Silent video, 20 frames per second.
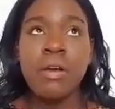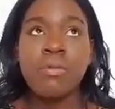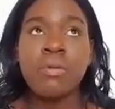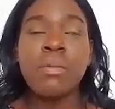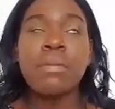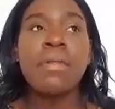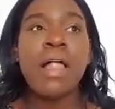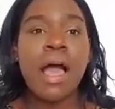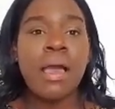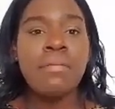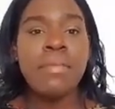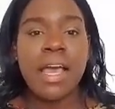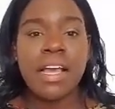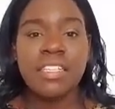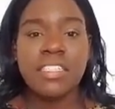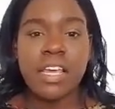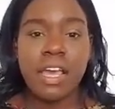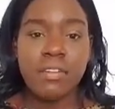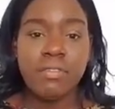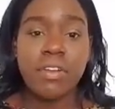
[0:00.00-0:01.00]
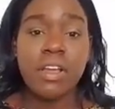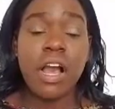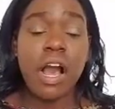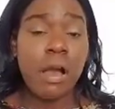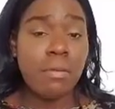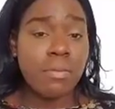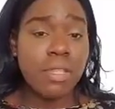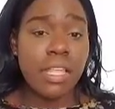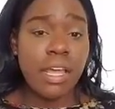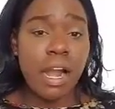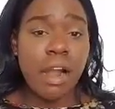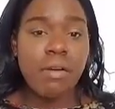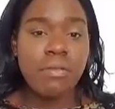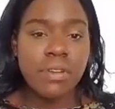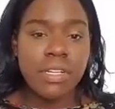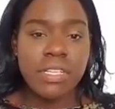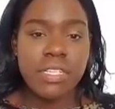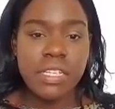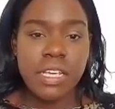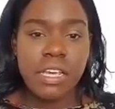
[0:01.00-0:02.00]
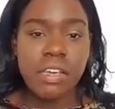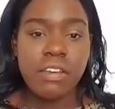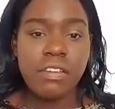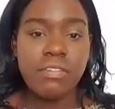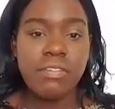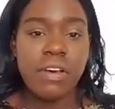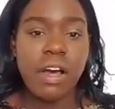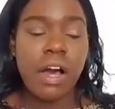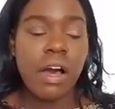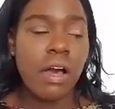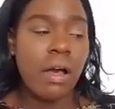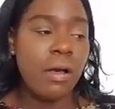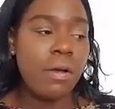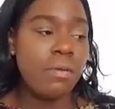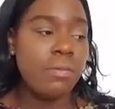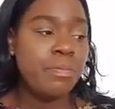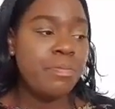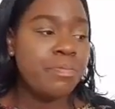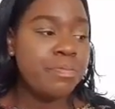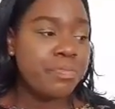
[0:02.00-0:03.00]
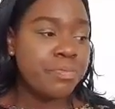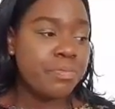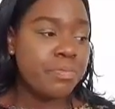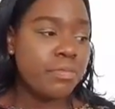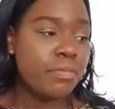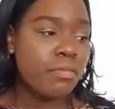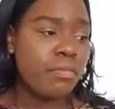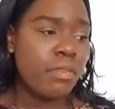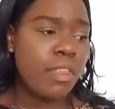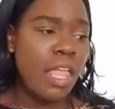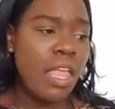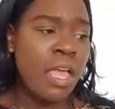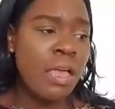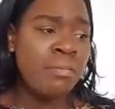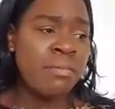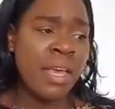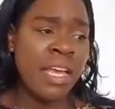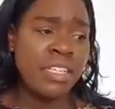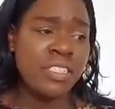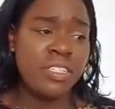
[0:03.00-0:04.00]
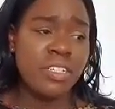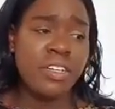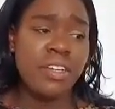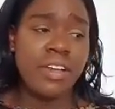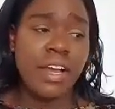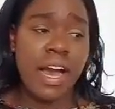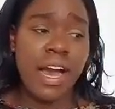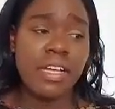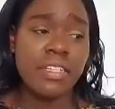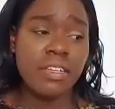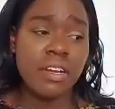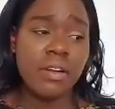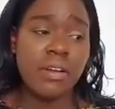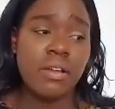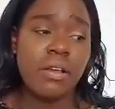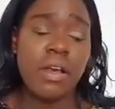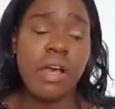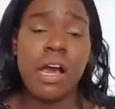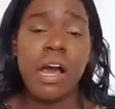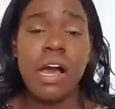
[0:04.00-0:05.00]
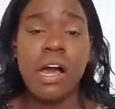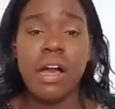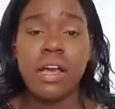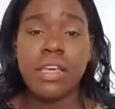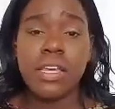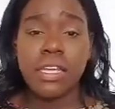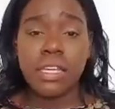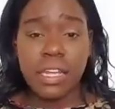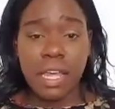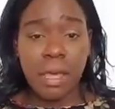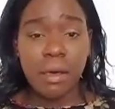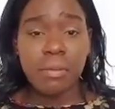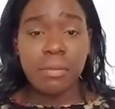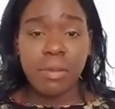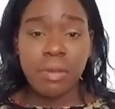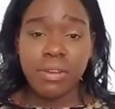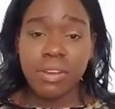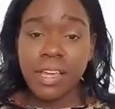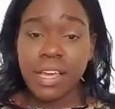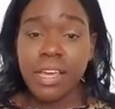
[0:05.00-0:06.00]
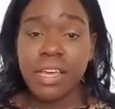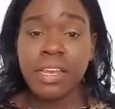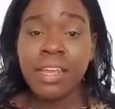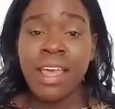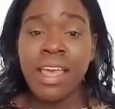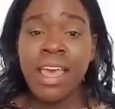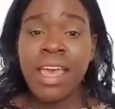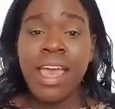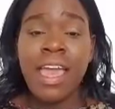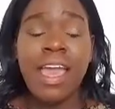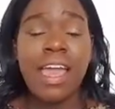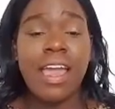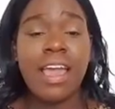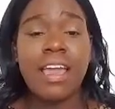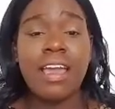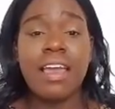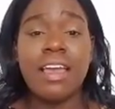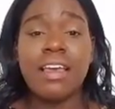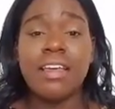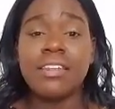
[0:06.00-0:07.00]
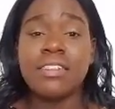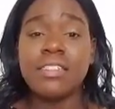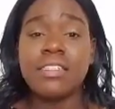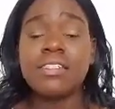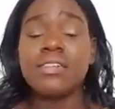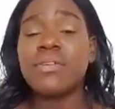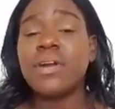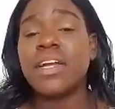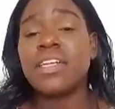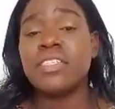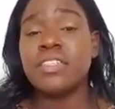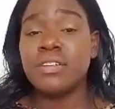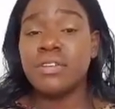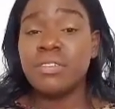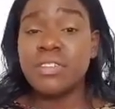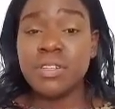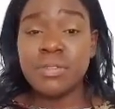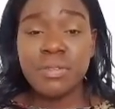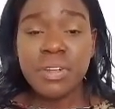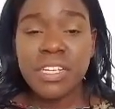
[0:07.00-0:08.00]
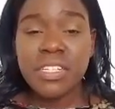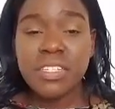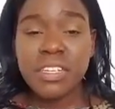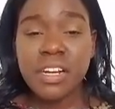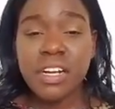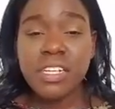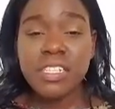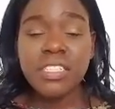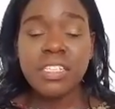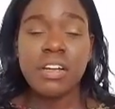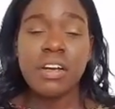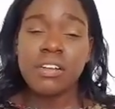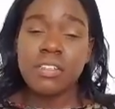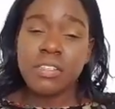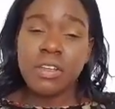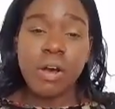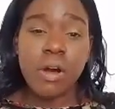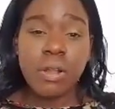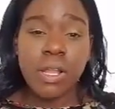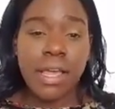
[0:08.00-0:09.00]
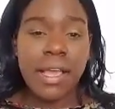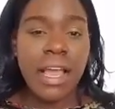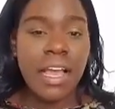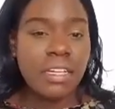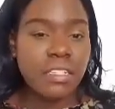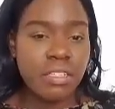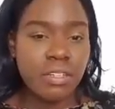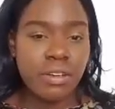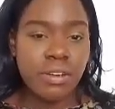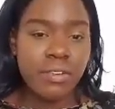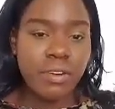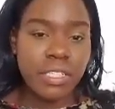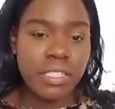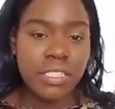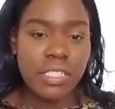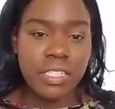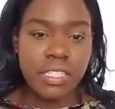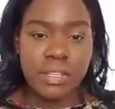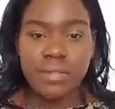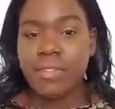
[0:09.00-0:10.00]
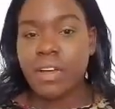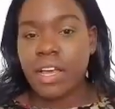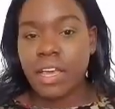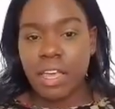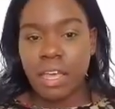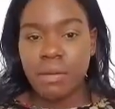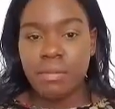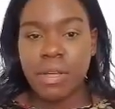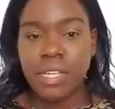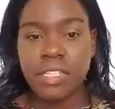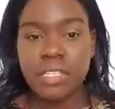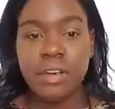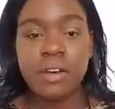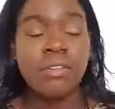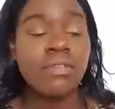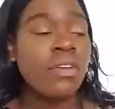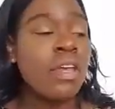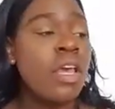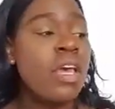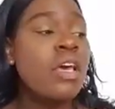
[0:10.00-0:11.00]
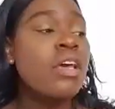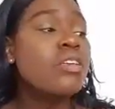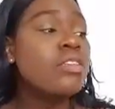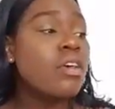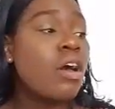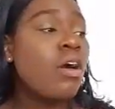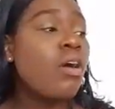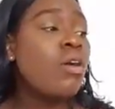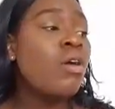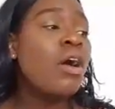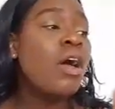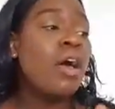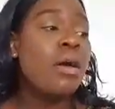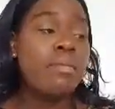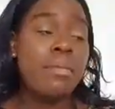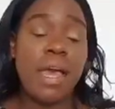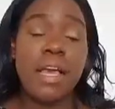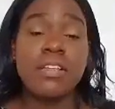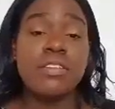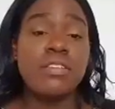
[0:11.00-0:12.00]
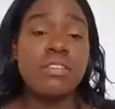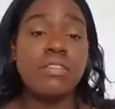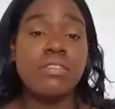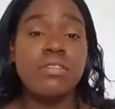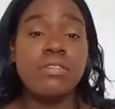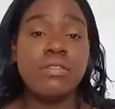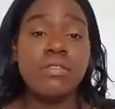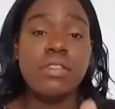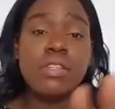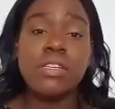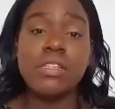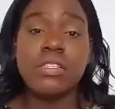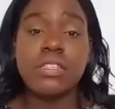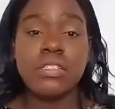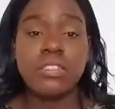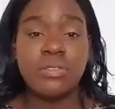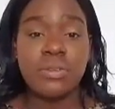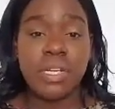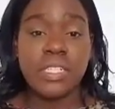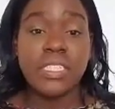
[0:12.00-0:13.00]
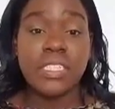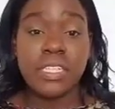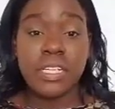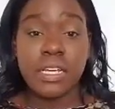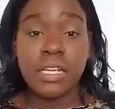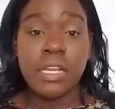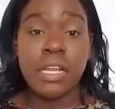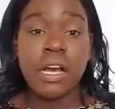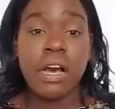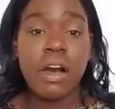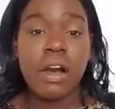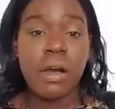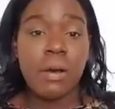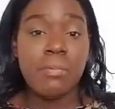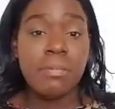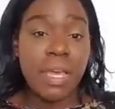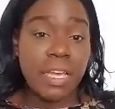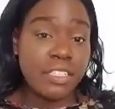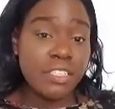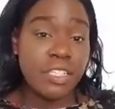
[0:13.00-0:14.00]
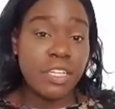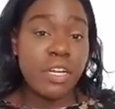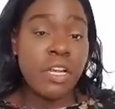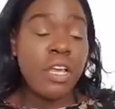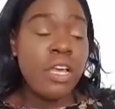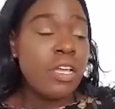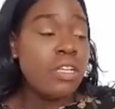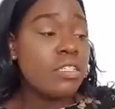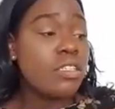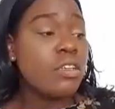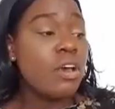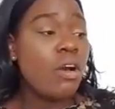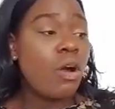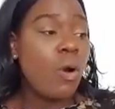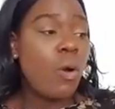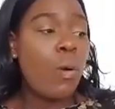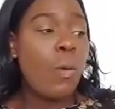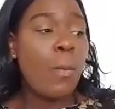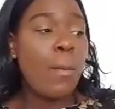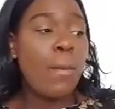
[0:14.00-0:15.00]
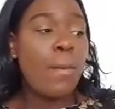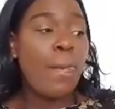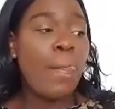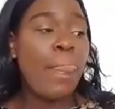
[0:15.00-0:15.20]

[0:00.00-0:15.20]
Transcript: reply back to every comment that I receive, and make sure you guys are getting the help you need, and directing you to research, and also like answering questions if I can myself. So back to the situation, major. So